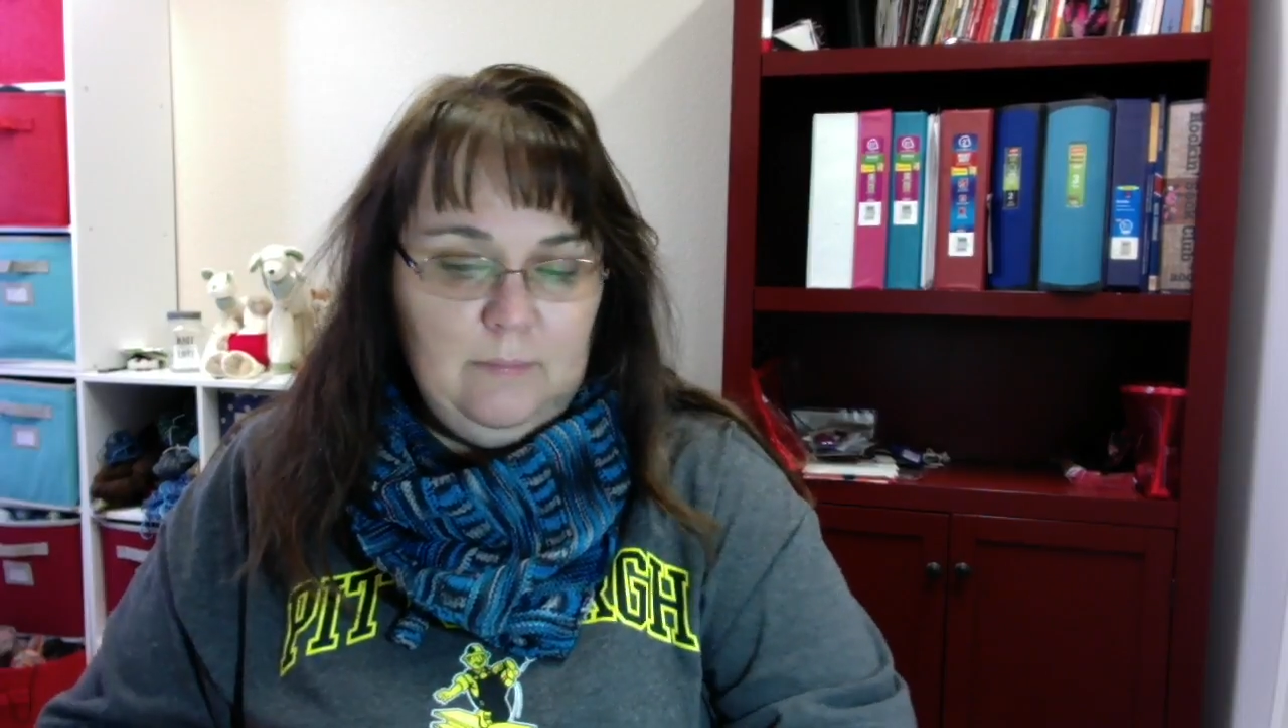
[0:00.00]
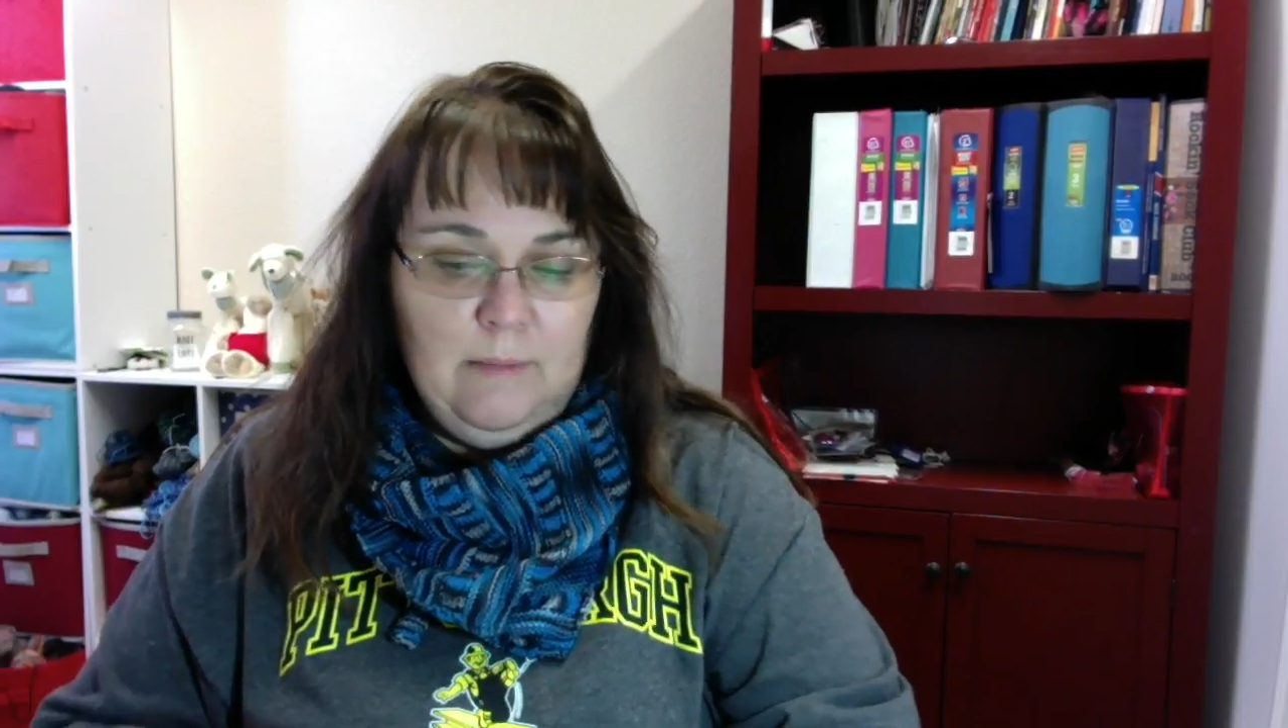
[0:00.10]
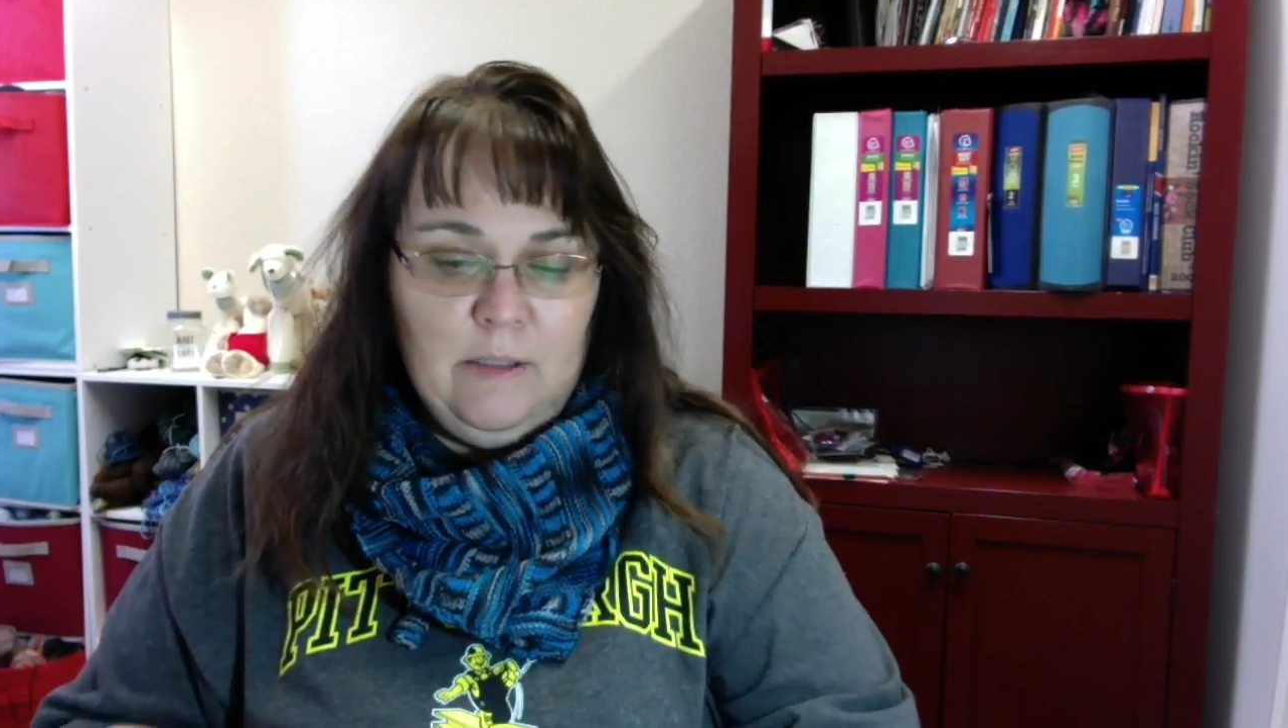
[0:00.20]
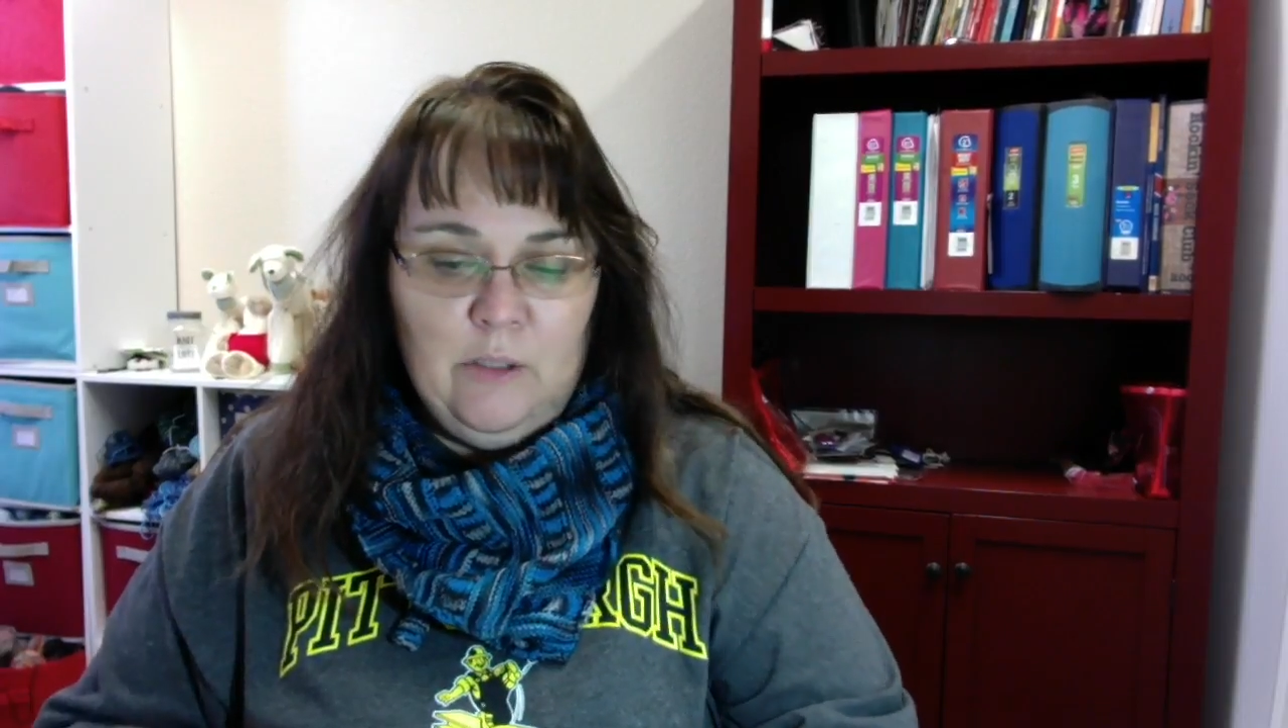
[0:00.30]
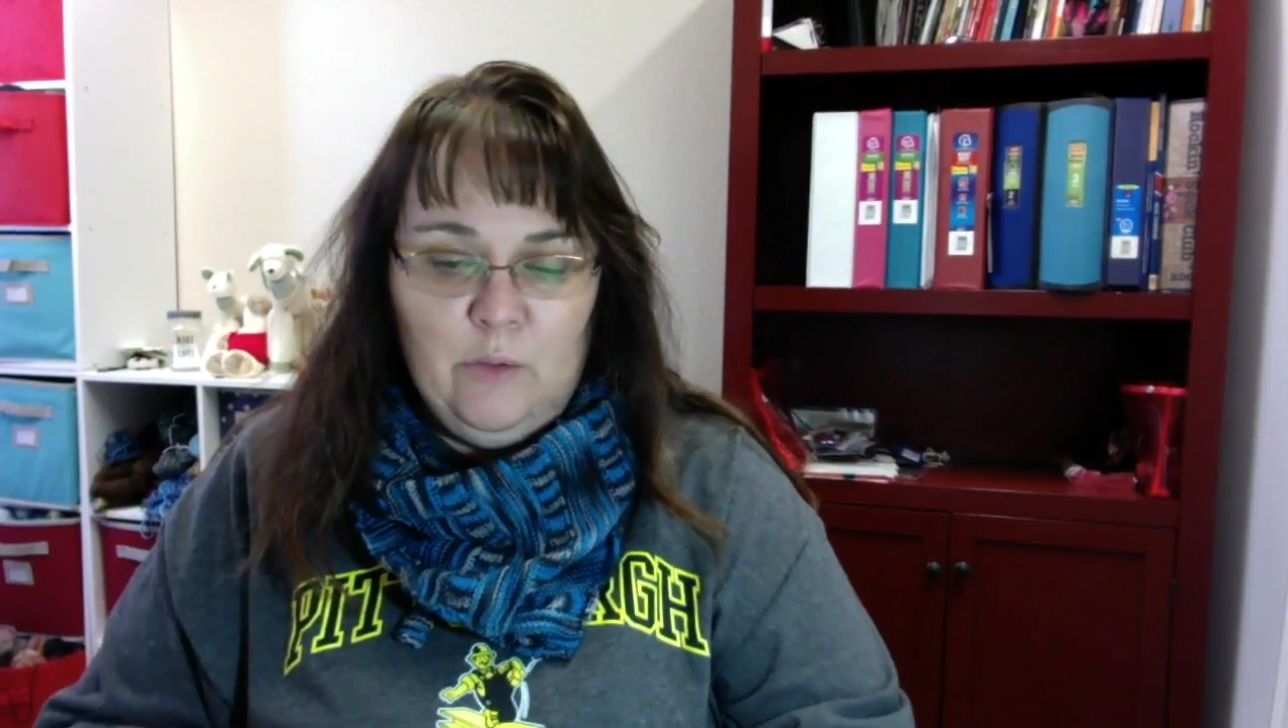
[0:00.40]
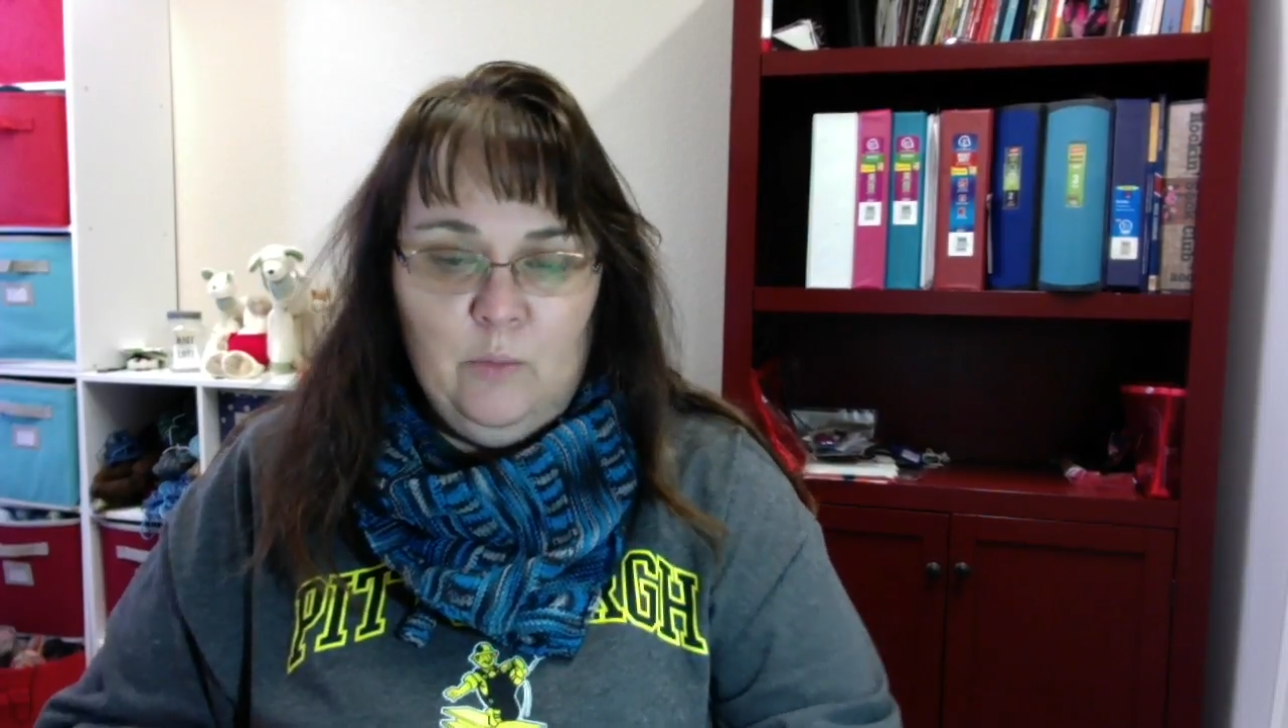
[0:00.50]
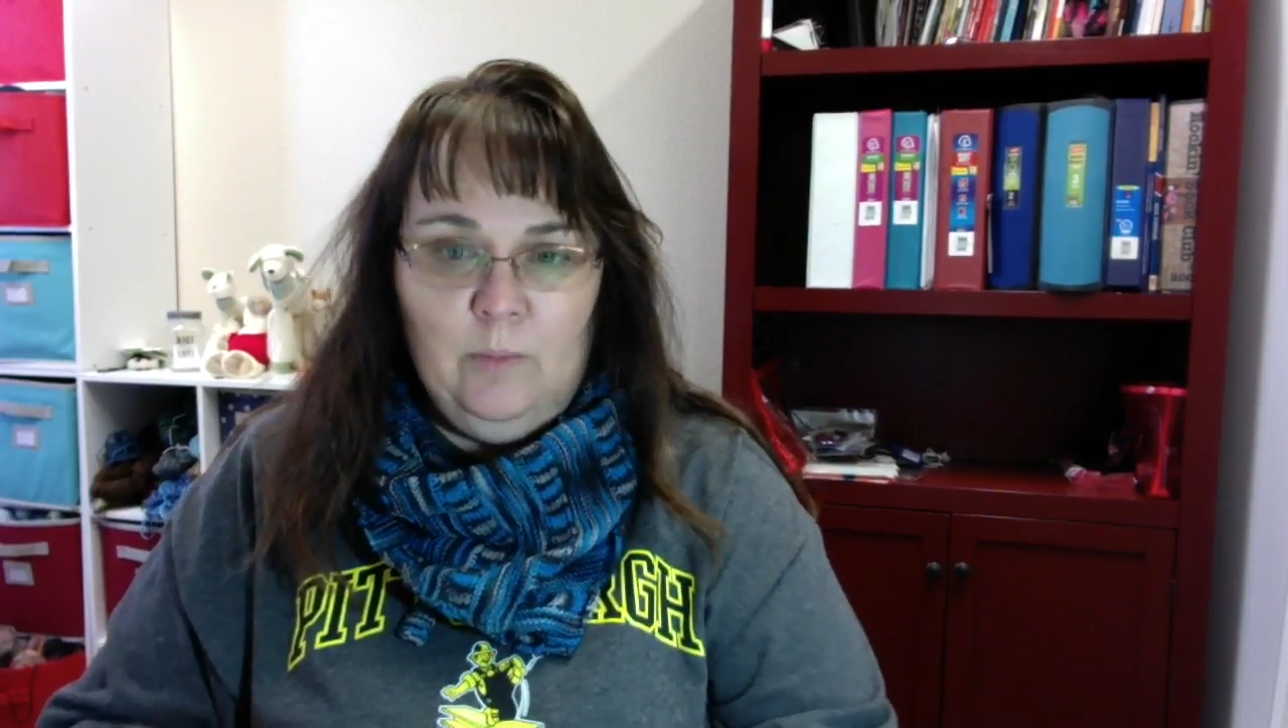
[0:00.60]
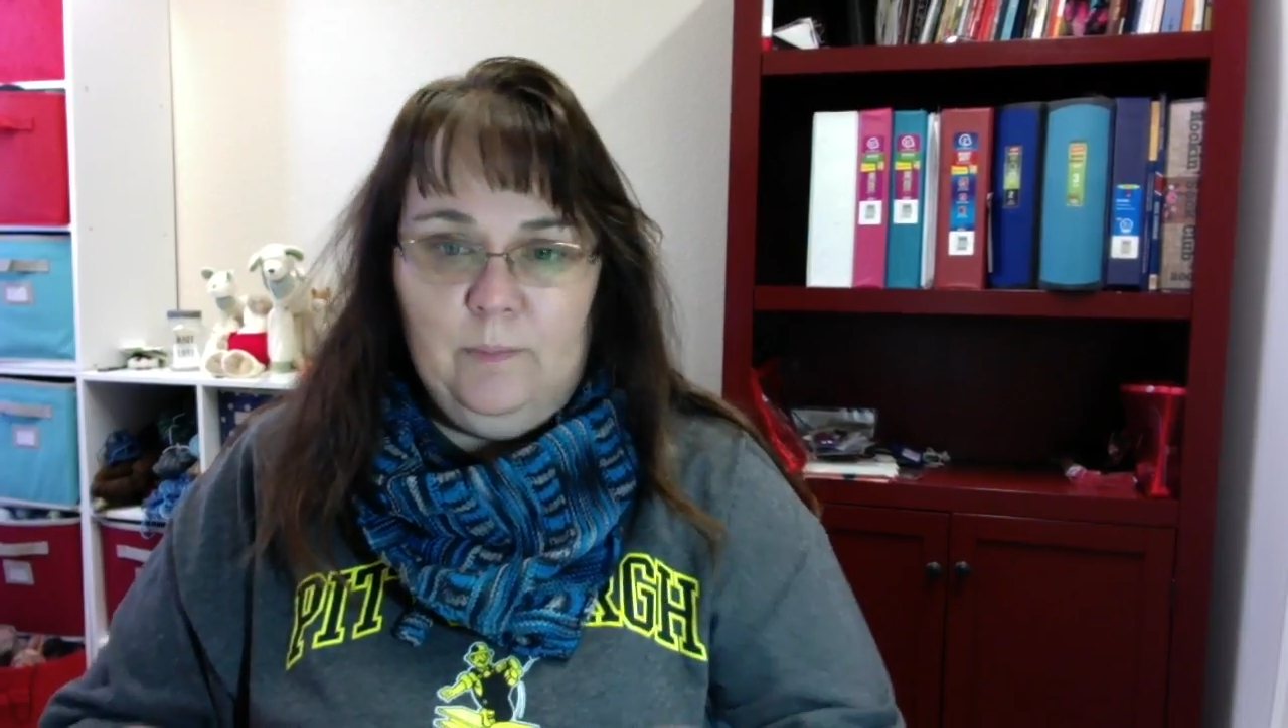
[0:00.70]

so,